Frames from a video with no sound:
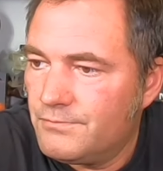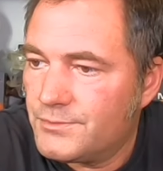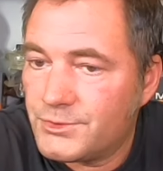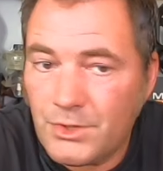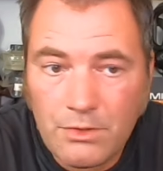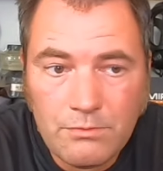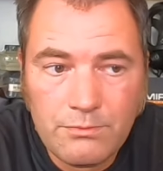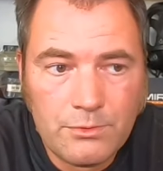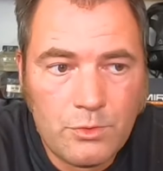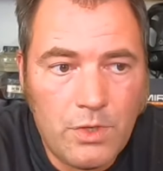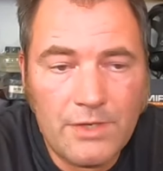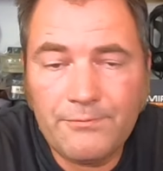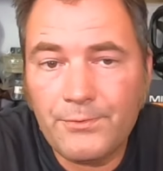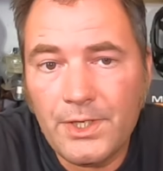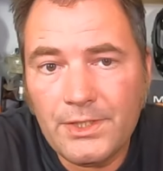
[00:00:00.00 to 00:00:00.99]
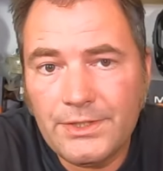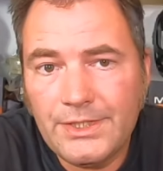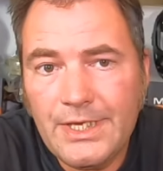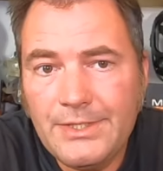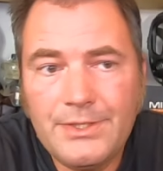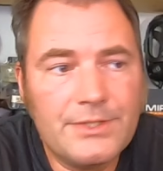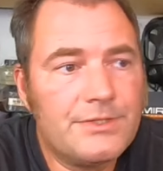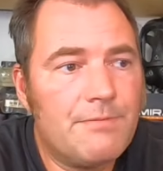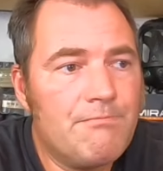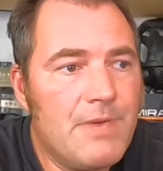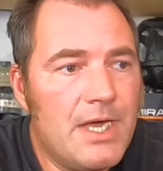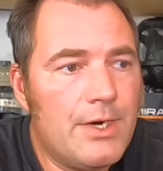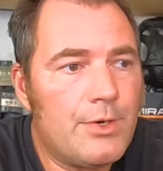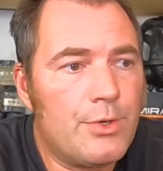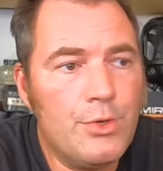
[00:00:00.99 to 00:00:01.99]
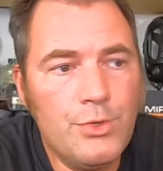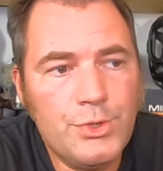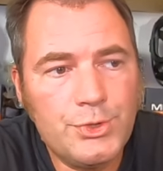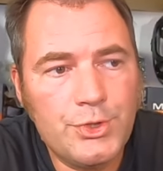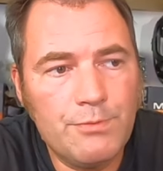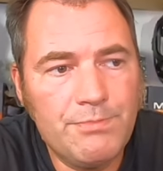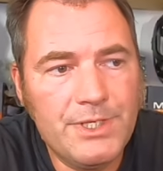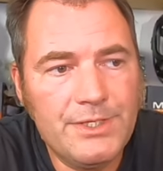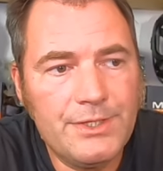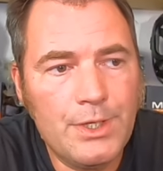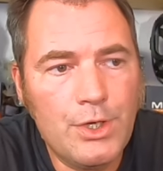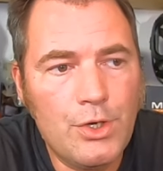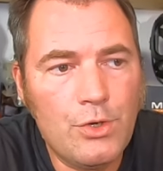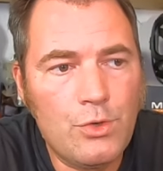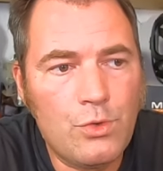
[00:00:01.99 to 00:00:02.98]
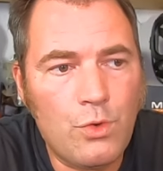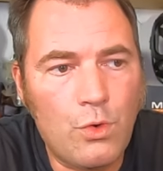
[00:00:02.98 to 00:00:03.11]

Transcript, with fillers: So, quite frankly, it doesn't matter who should be there